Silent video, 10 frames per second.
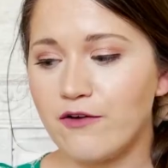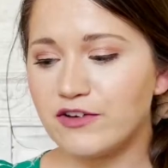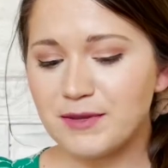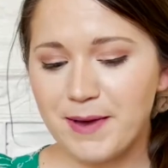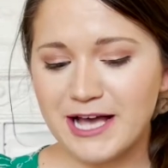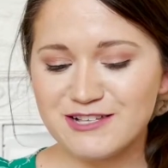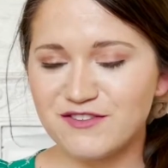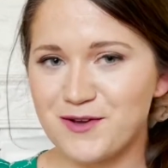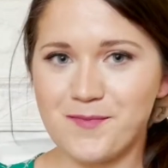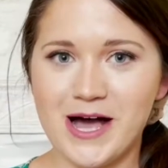over the past
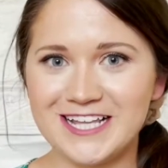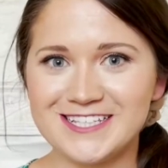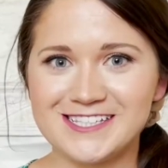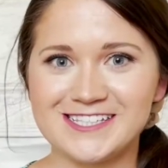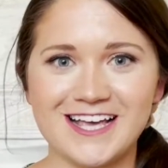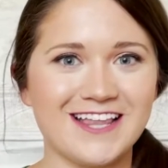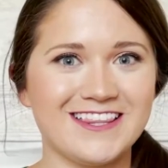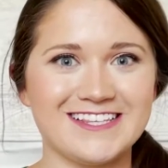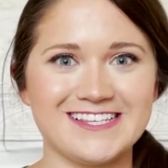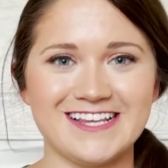few months.
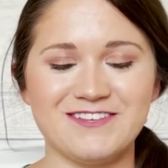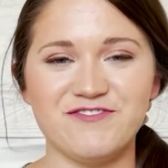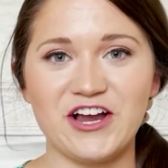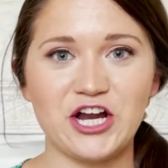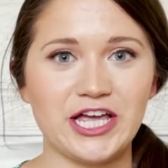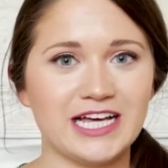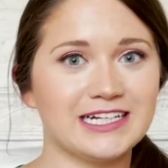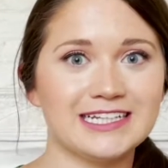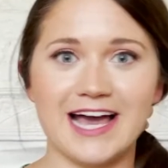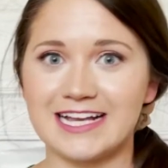It's very
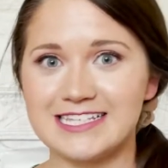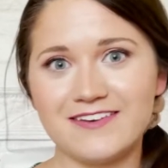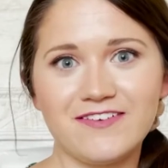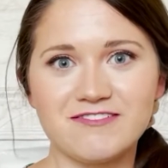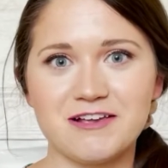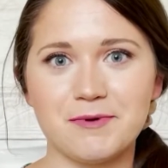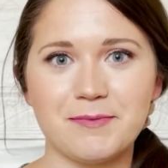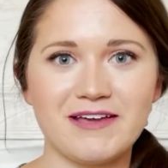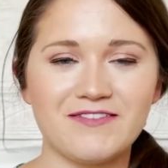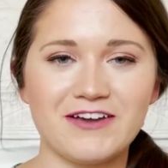collective of some of
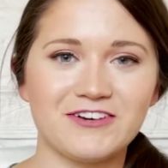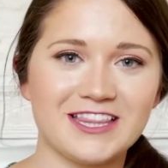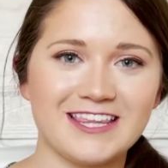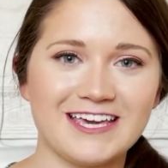my favorite